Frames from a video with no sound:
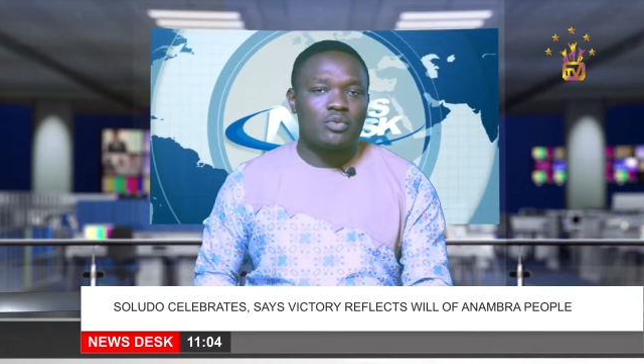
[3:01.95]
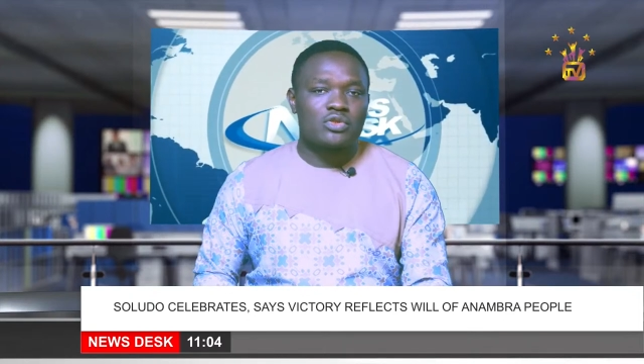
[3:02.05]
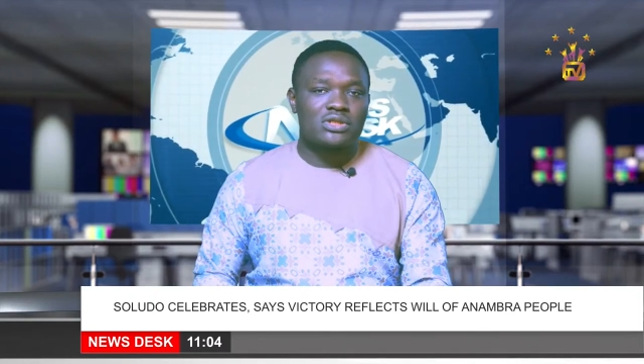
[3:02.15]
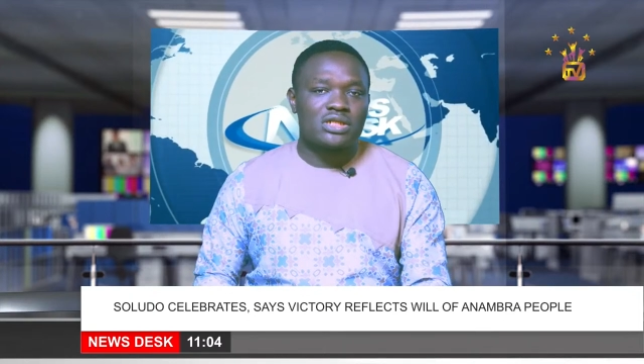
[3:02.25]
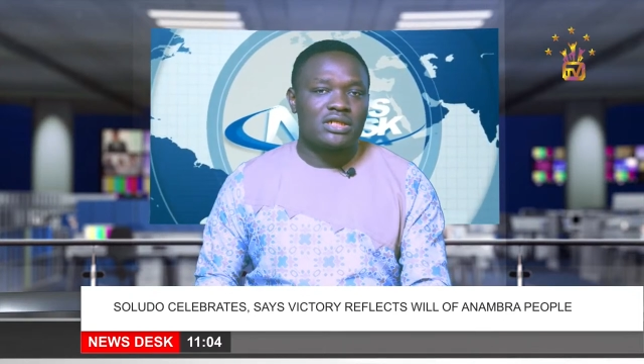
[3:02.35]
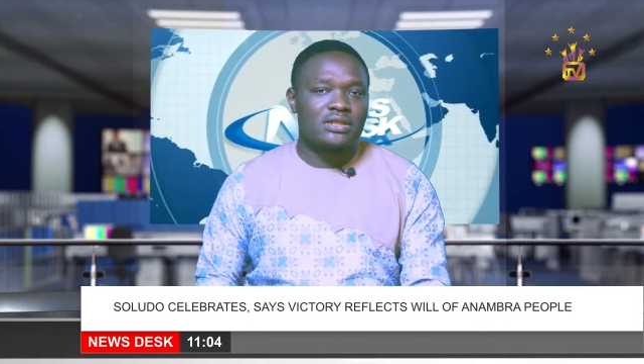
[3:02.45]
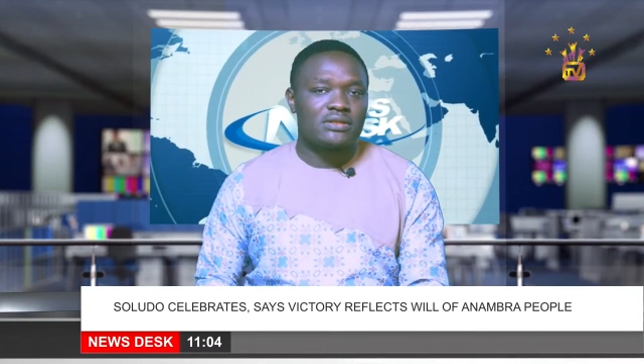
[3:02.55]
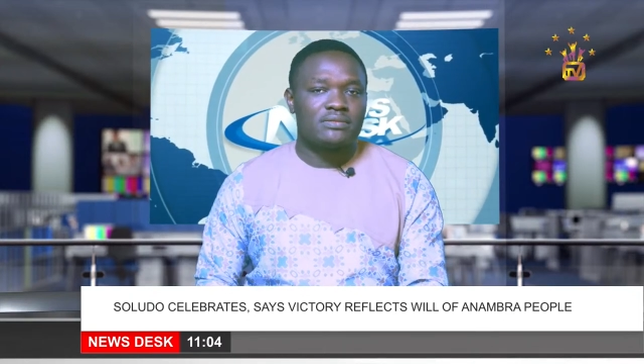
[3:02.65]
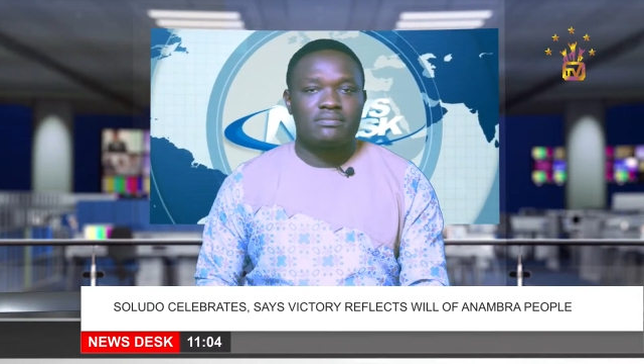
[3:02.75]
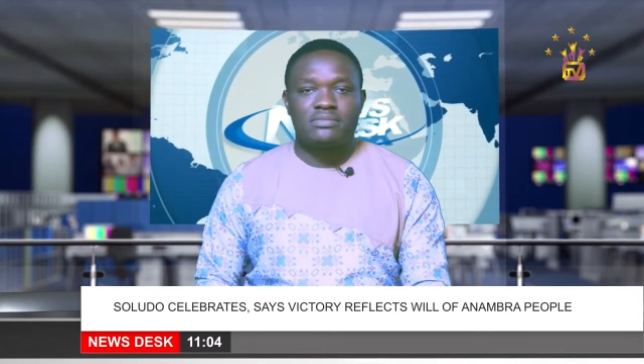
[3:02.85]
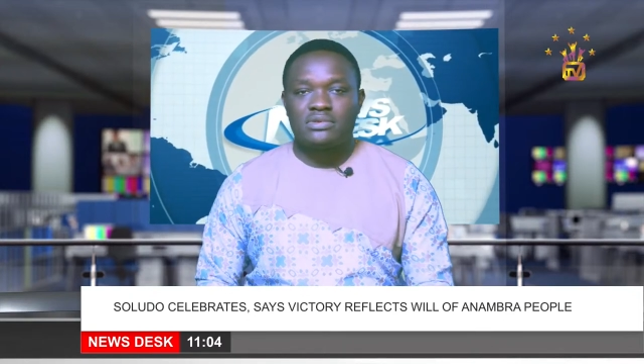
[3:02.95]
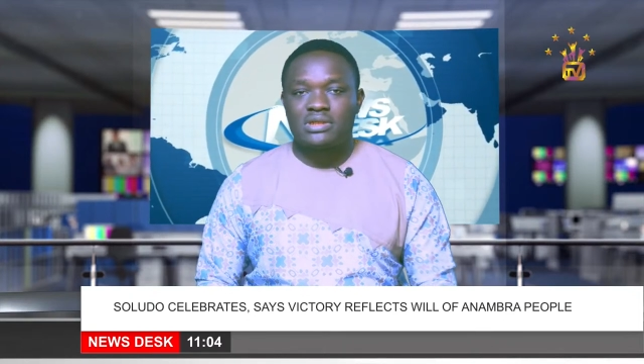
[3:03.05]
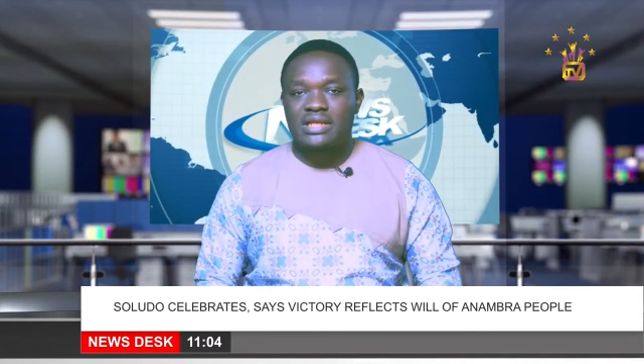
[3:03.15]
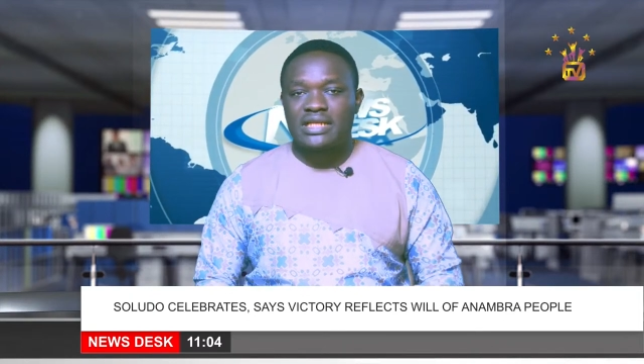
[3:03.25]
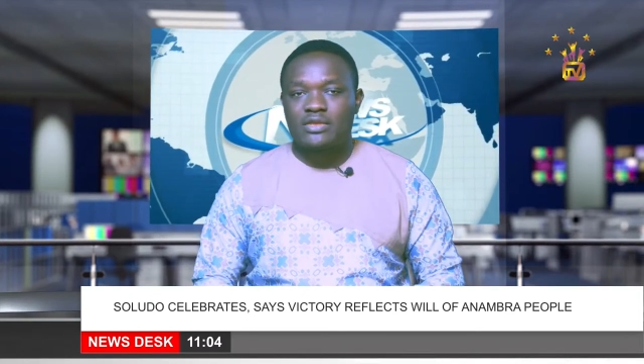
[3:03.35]
was uh,
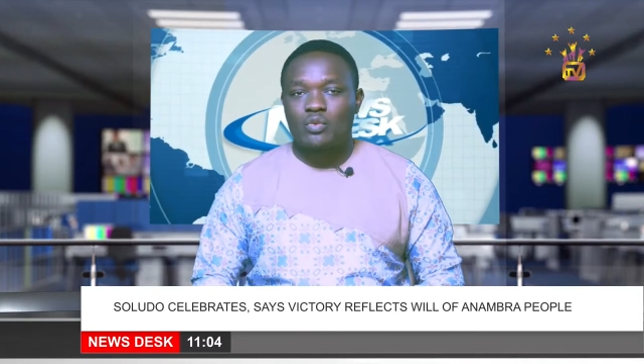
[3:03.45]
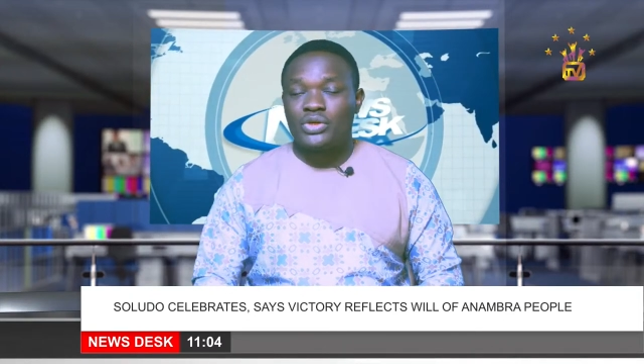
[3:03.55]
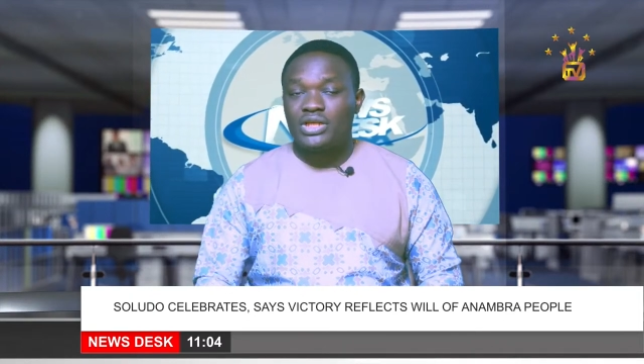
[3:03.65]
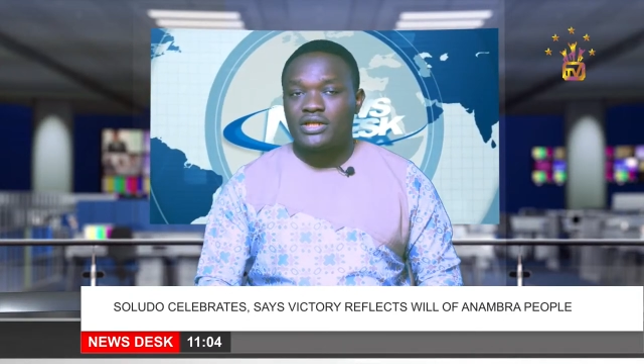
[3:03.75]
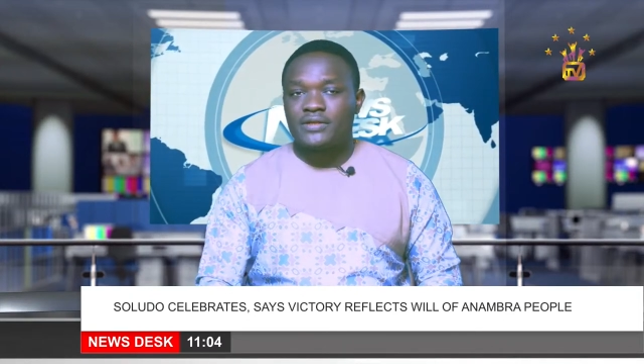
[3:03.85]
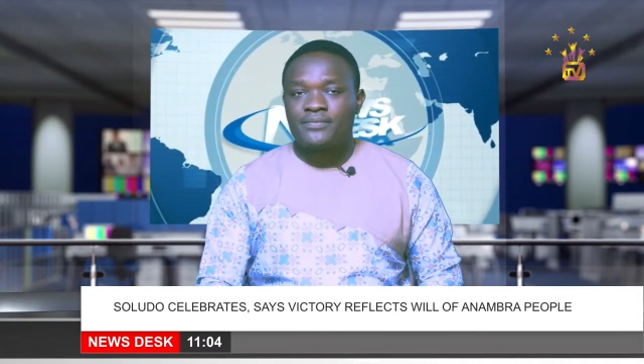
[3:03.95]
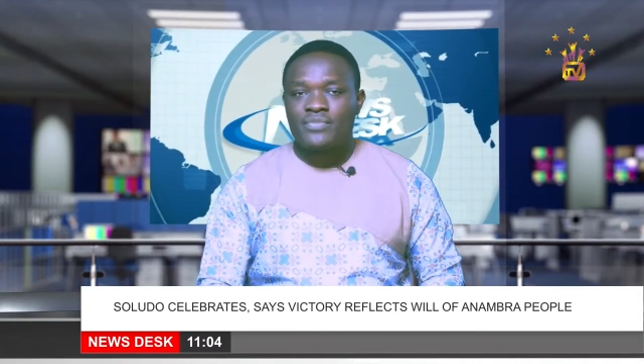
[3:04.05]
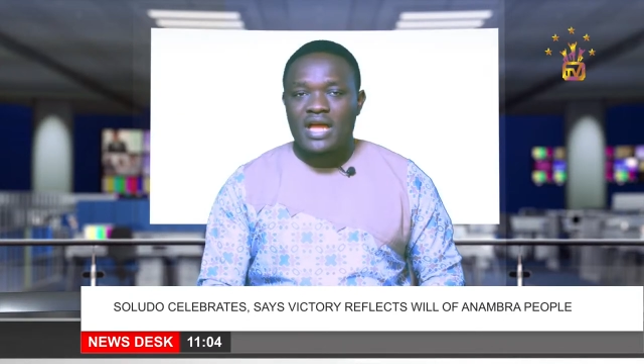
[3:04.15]
declared winner